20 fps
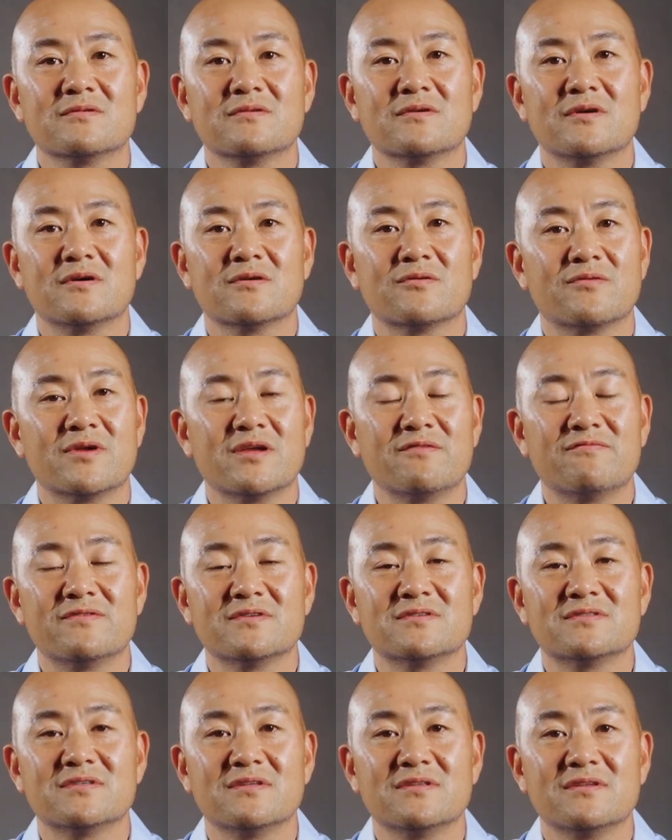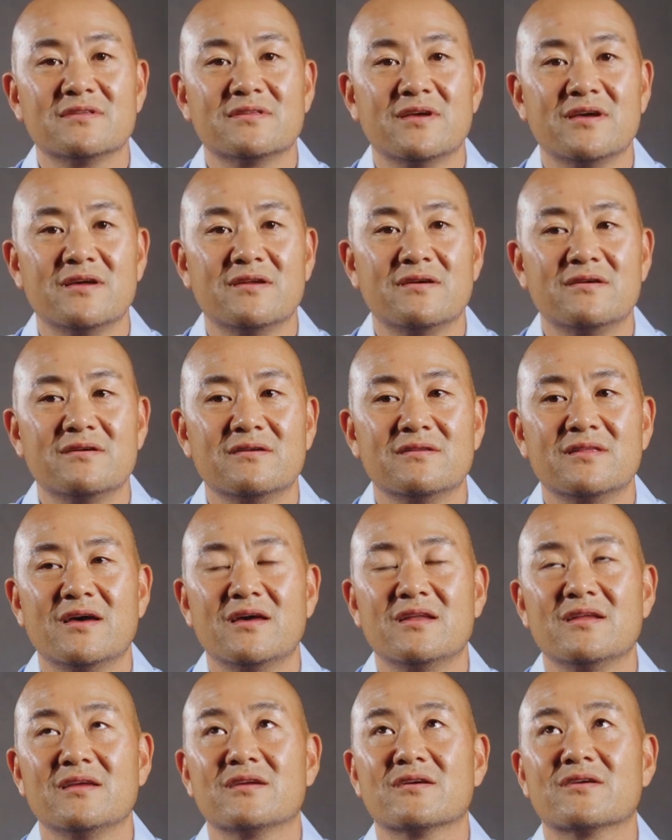a great facilitator
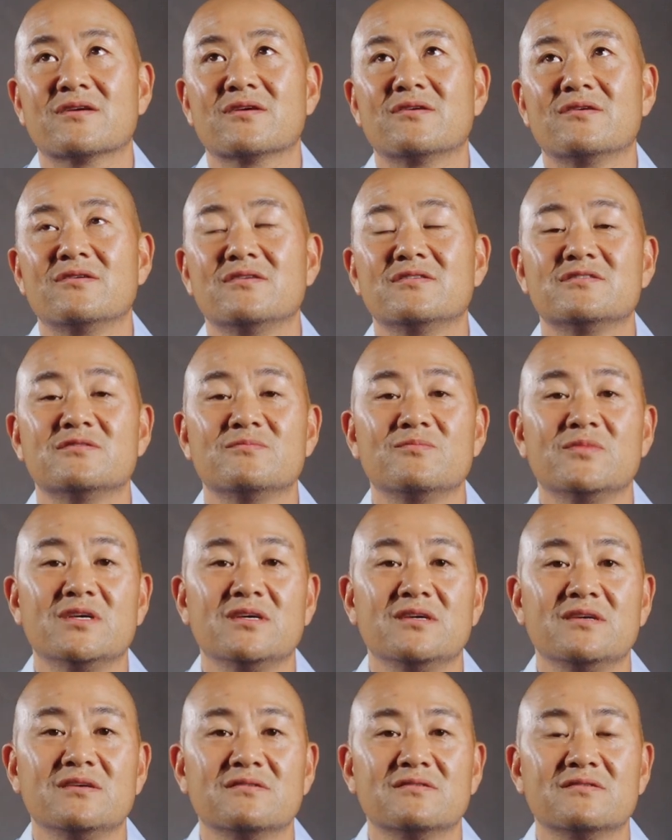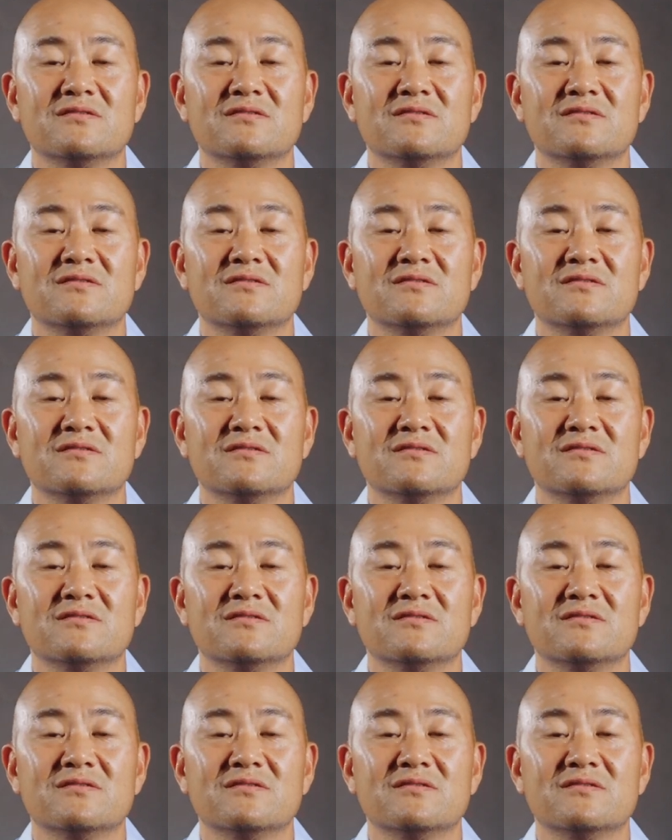that encouraged me